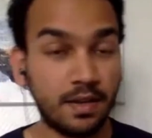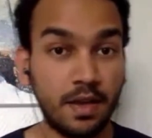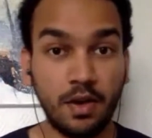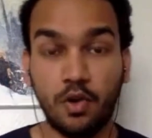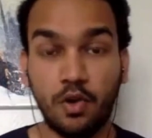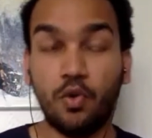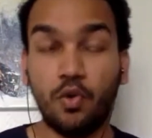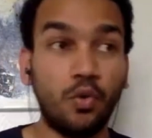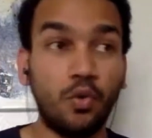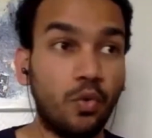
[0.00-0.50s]

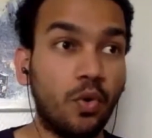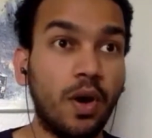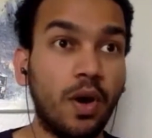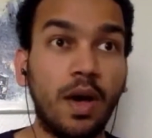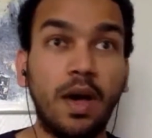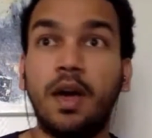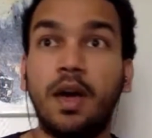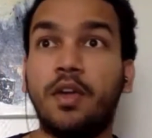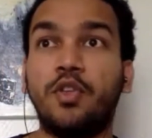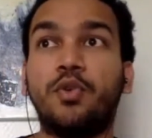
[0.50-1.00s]
who
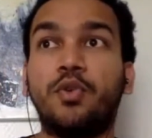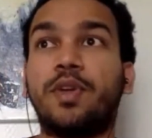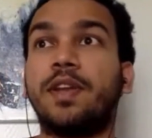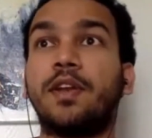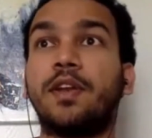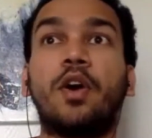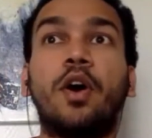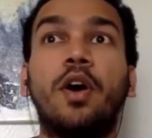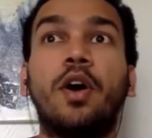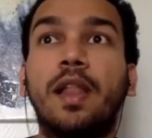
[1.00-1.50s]
you can
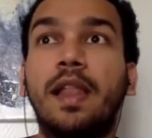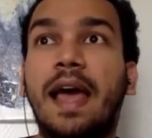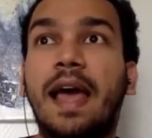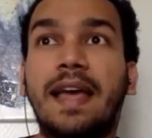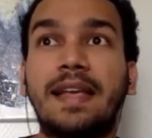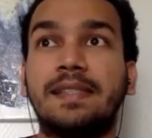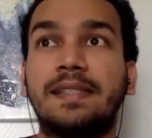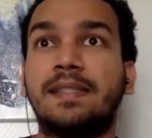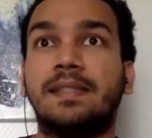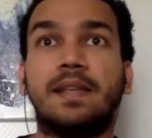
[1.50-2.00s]
call
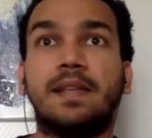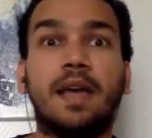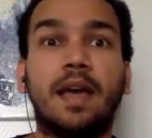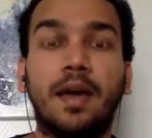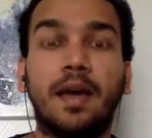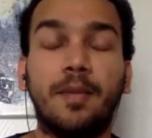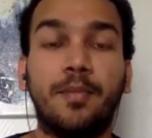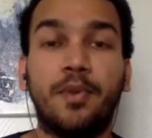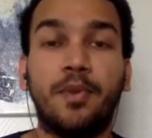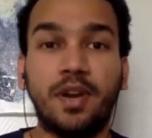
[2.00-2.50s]
as
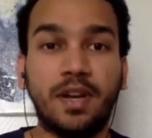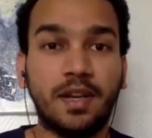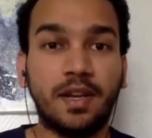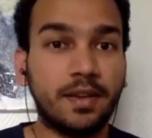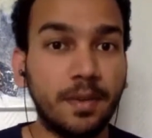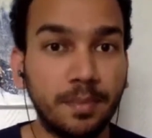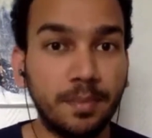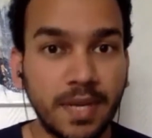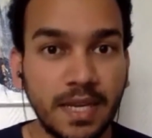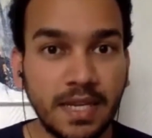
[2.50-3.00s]
product
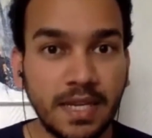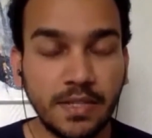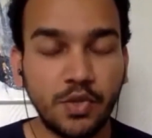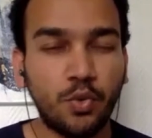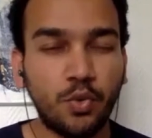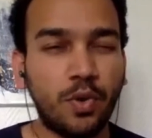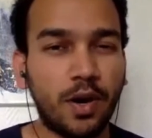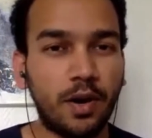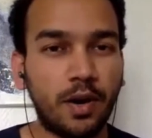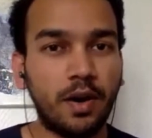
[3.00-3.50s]
companies
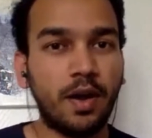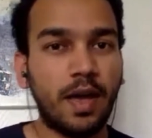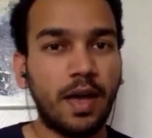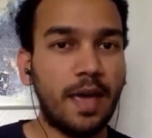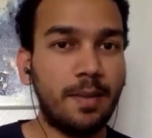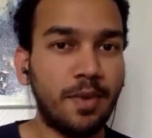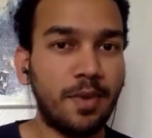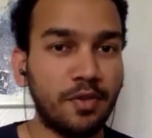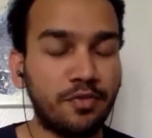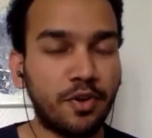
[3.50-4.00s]
who are
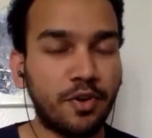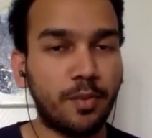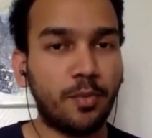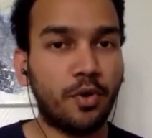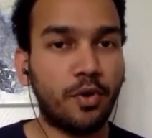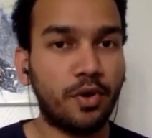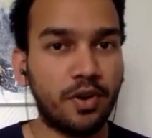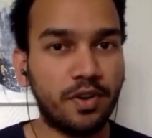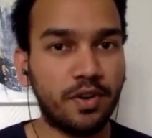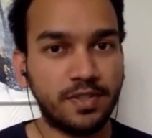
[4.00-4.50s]
aiming for
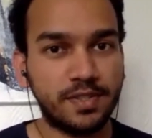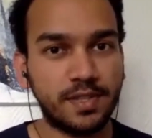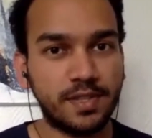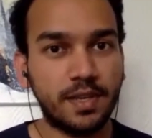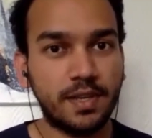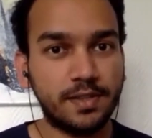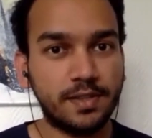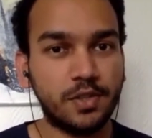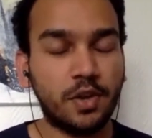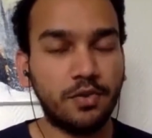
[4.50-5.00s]
more
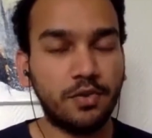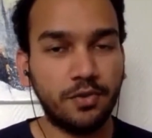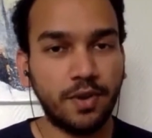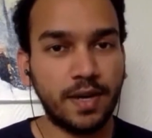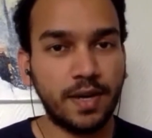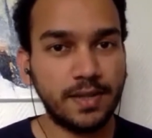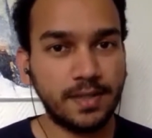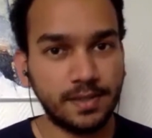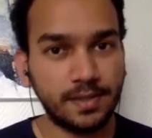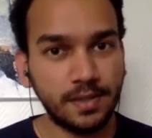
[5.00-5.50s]

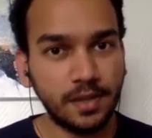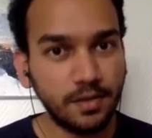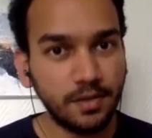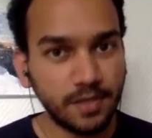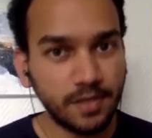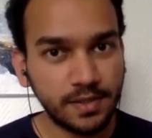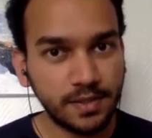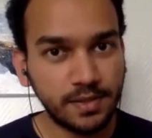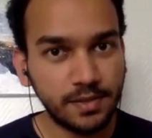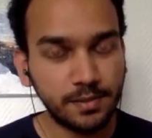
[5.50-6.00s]
software as a
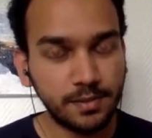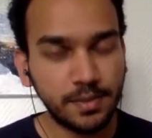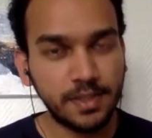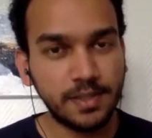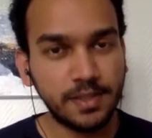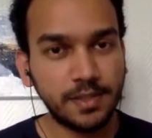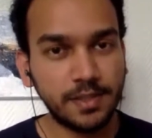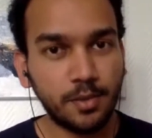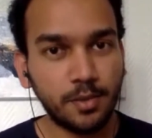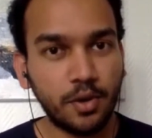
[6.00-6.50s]
service
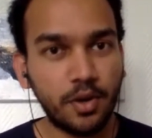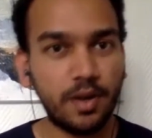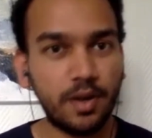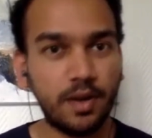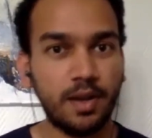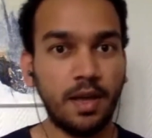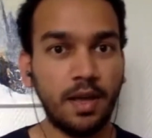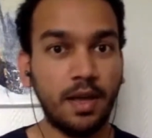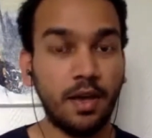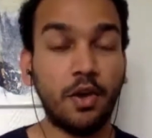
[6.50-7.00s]
business model,
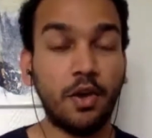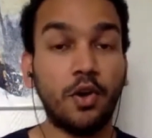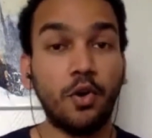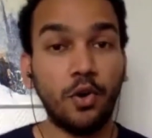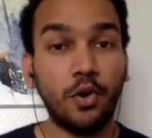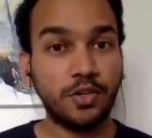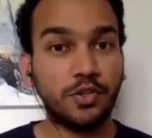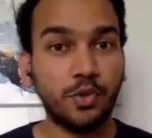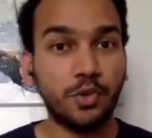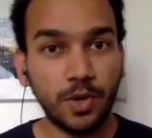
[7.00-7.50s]

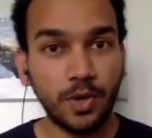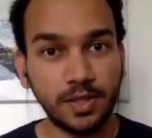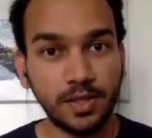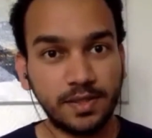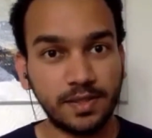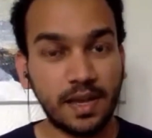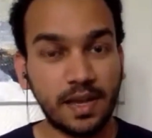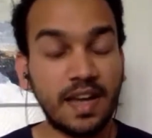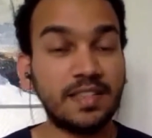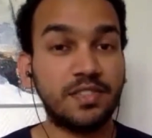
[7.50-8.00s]
going
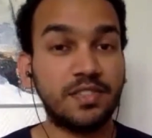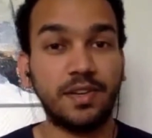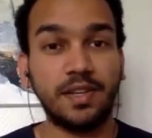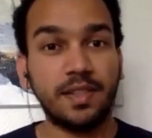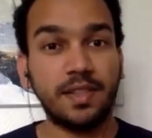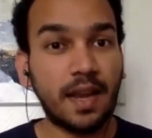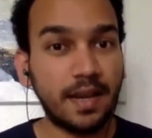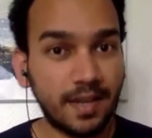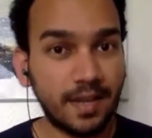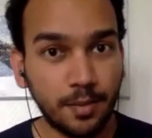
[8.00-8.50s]
towards answering
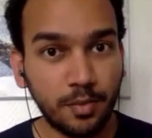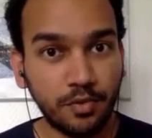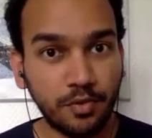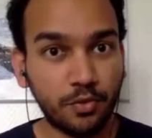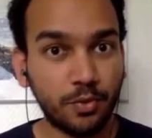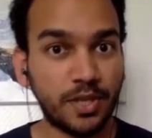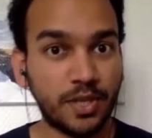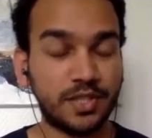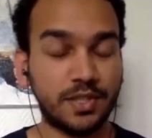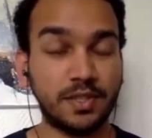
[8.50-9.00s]
that type of
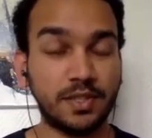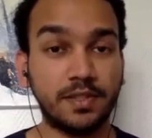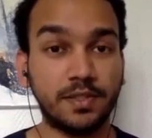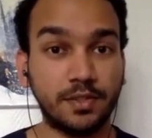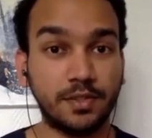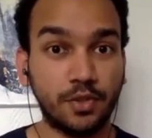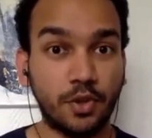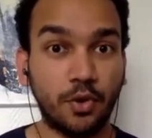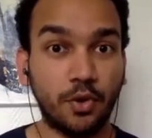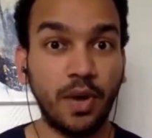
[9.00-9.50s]
questions.
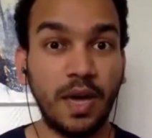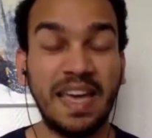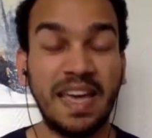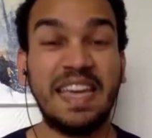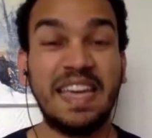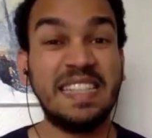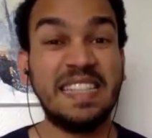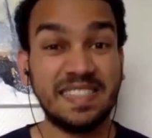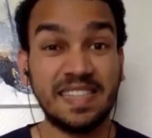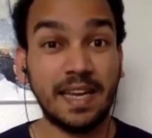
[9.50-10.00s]
So
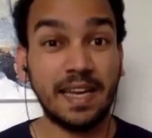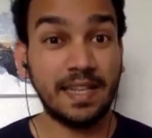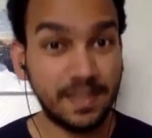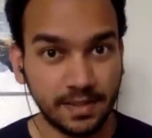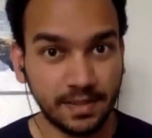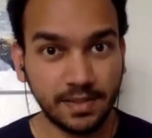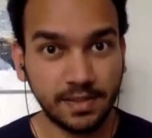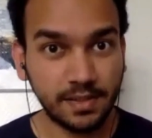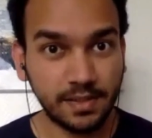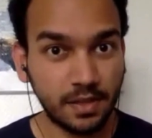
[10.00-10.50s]
insights
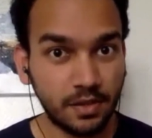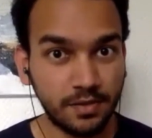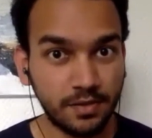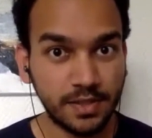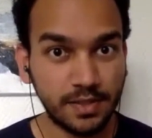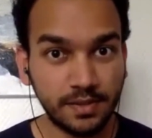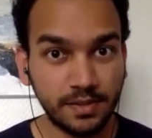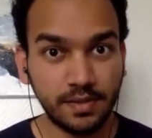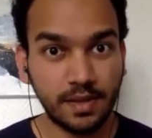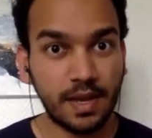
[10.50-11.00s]
as a
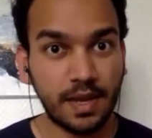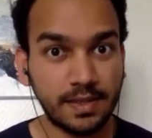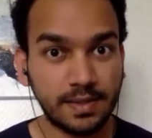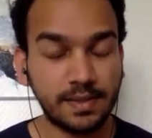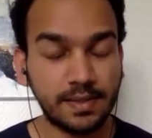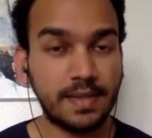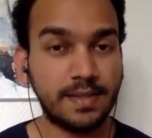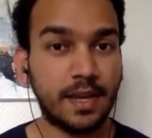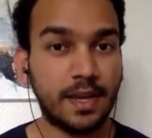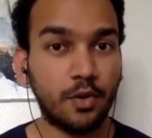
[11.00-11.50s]
service,
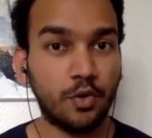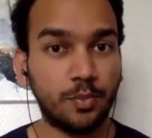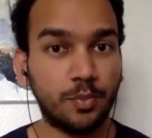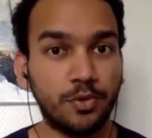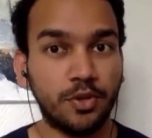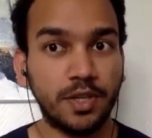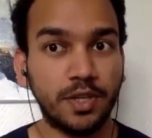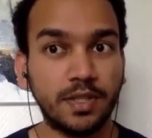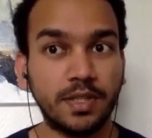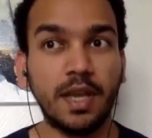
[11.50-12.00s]
as I would
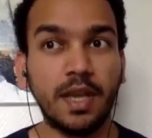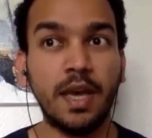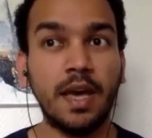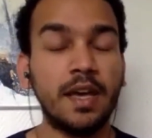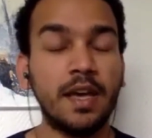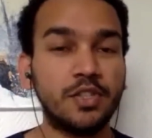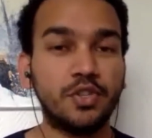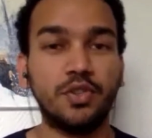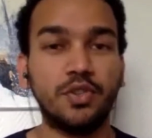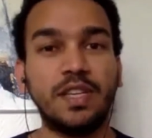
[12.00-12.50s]
put it.
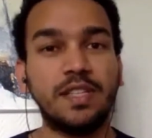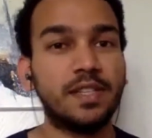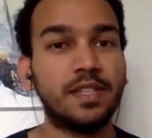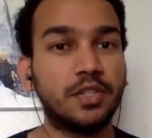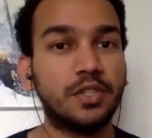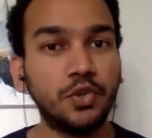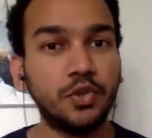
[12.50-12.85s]
So these are two